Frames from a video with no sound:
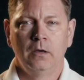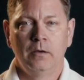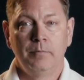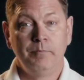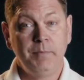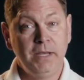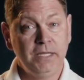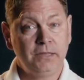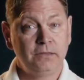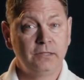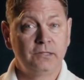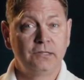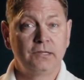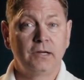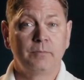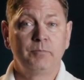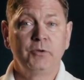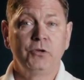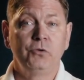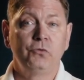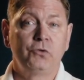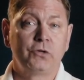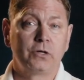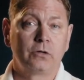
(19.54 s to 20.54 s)
Meet the
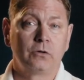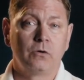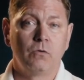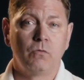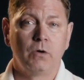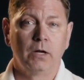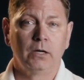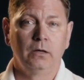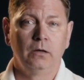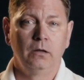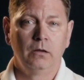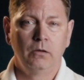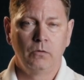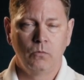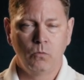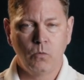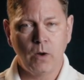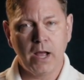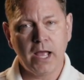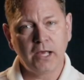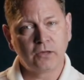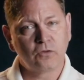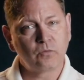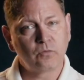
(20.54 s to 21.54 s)
W01,
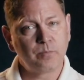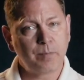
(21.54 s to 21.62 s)
WEG's